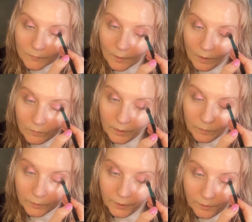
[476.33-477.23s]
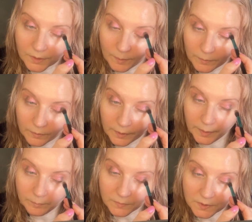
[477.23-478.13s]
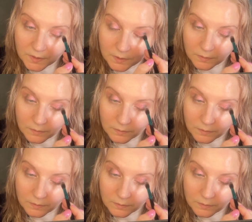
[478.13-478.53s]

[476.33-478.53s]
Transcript: I really want to use up the creams